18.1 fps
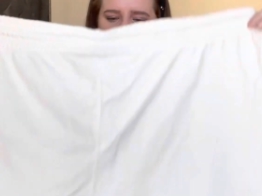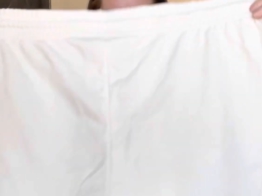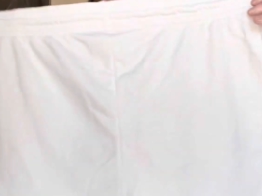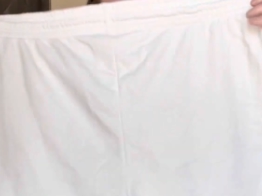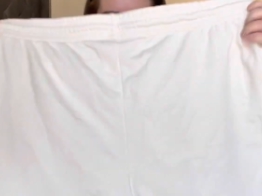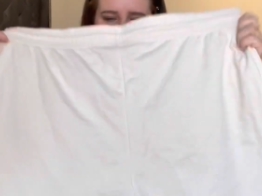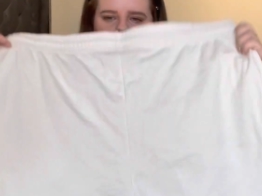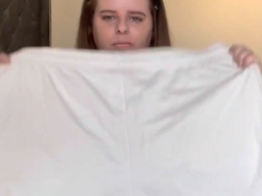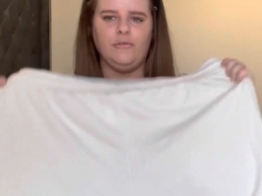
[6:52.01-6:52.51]

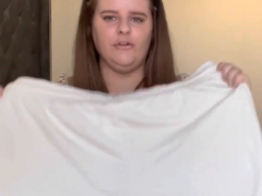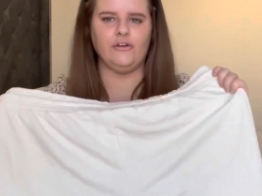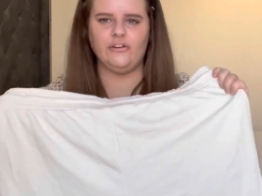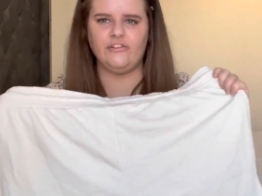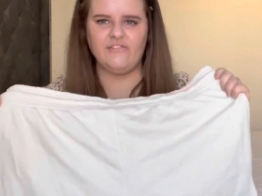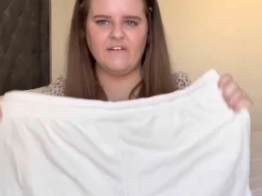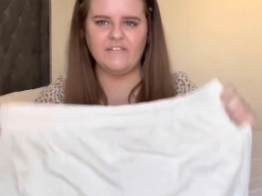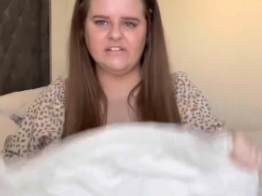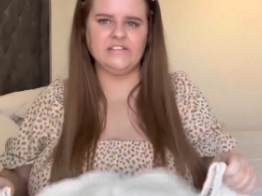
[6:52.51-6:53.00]
Um, they're just
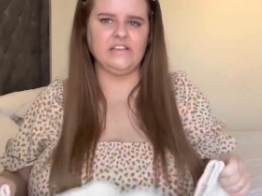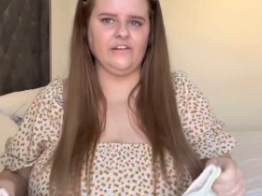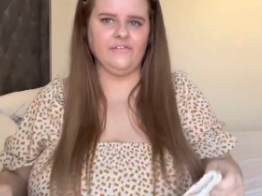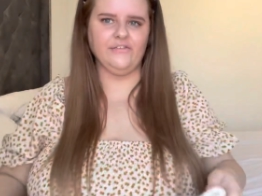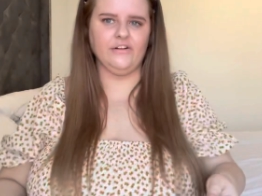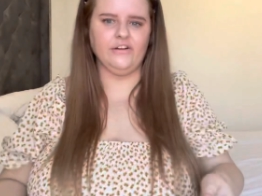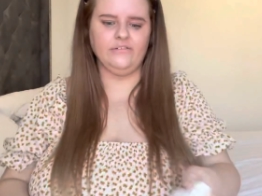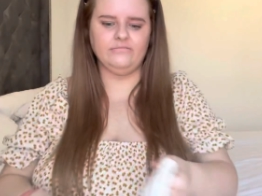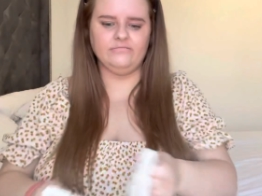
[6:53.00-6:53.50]
very
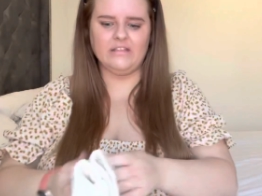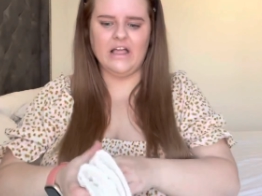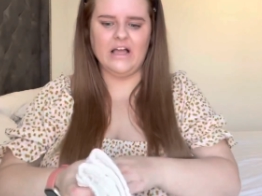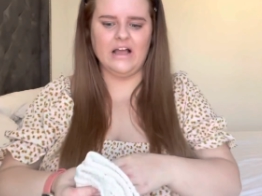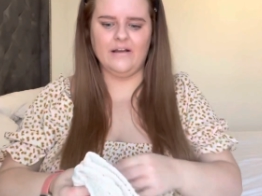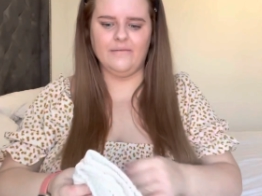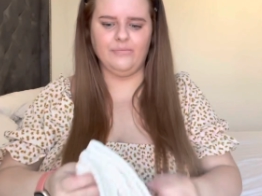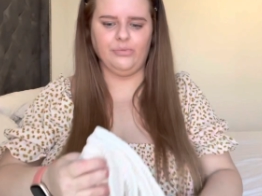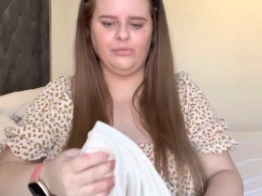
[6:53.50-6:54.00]
see-through,
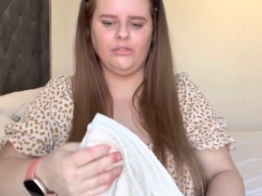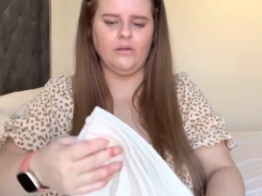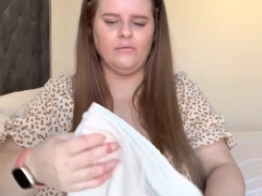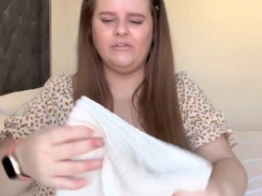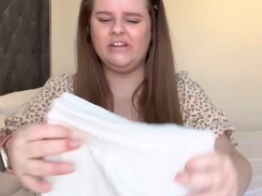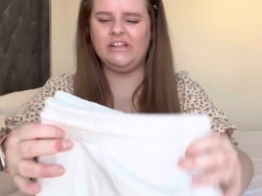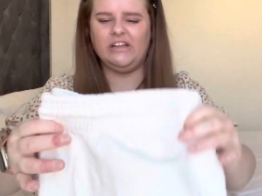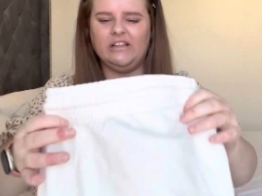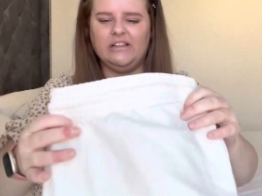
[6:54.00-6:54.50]
like
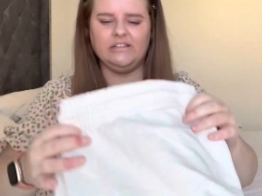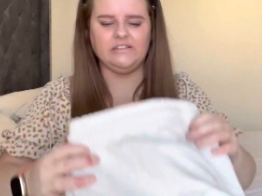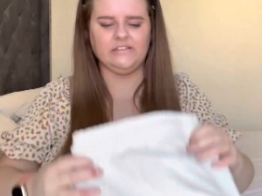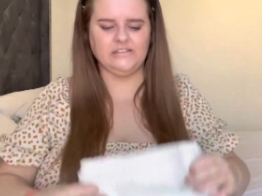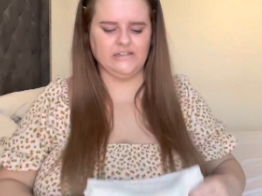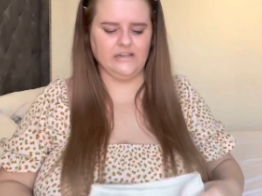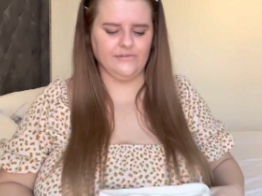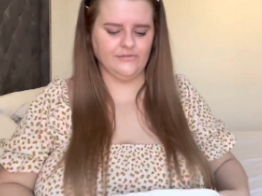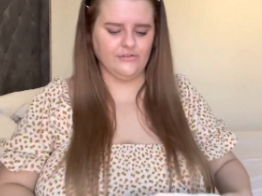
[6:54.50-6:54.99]
ridiculously
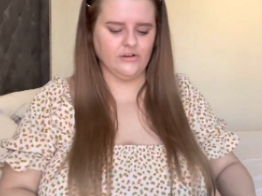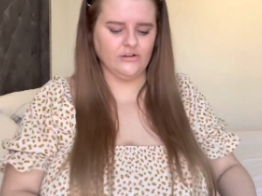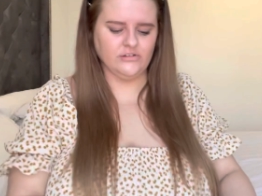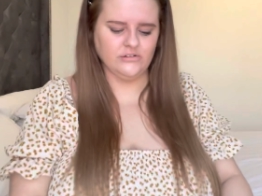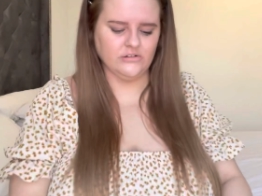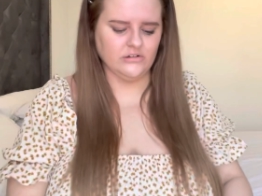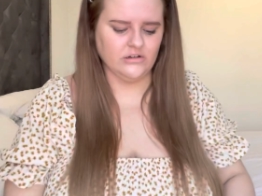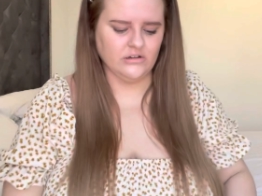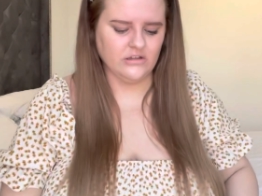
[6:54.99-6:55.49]
see-through.
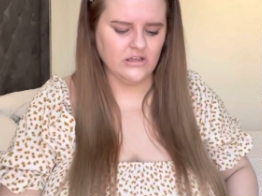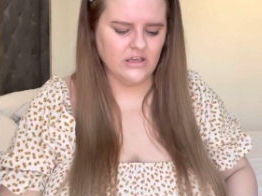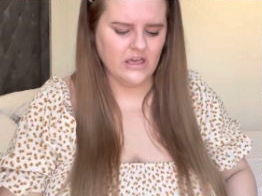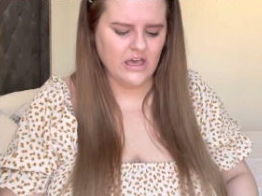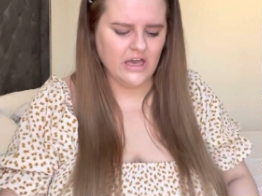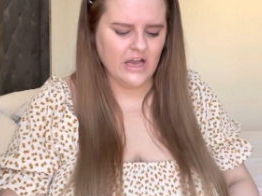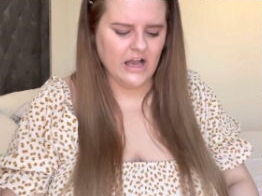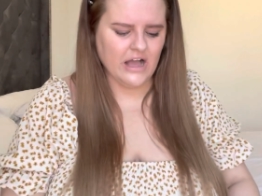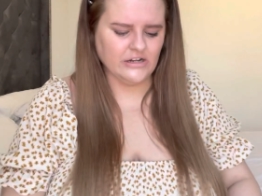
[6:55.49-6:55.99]
So
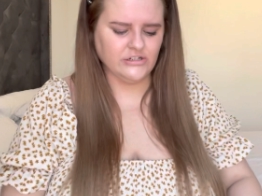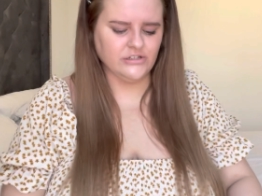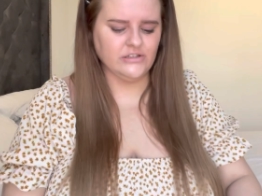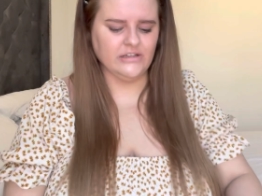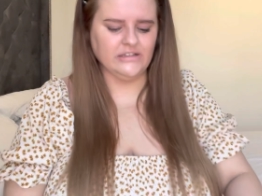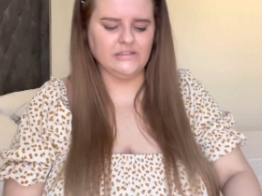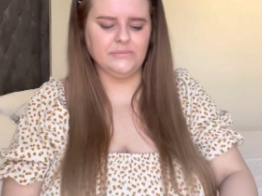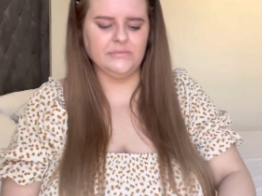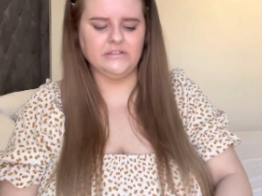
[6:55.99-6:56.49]
I just
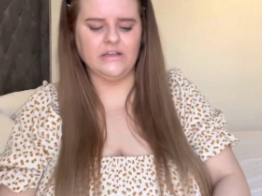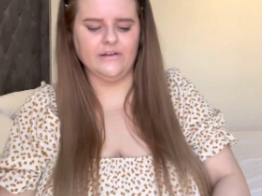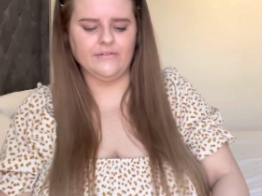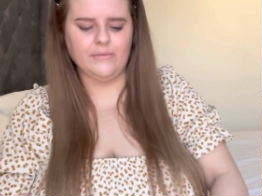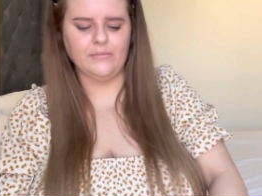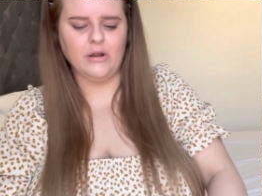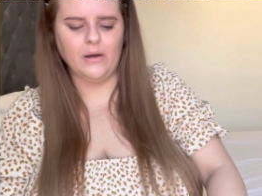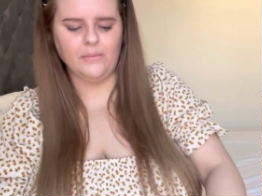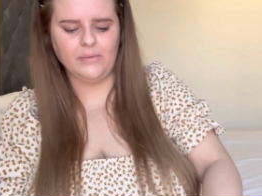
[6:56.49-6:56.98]
think to myself,
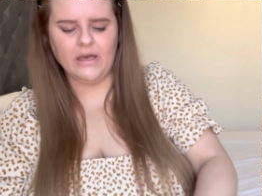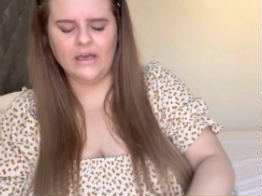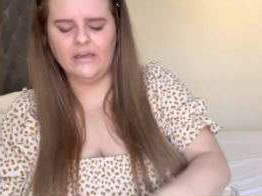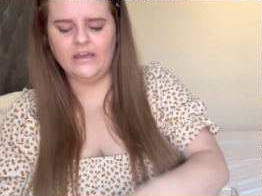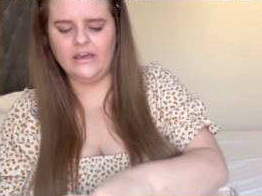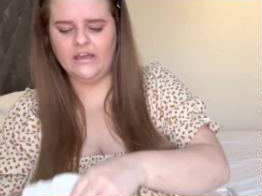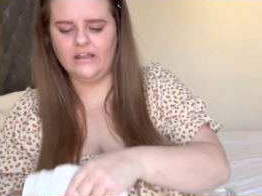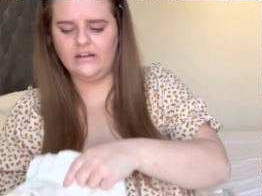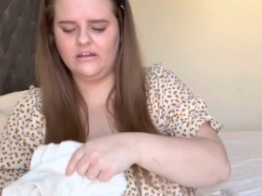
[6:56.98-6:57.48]
I'm not
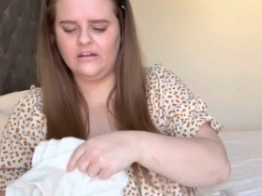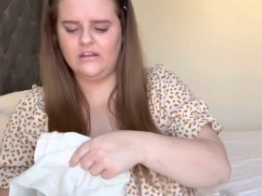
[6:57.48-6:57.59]
paying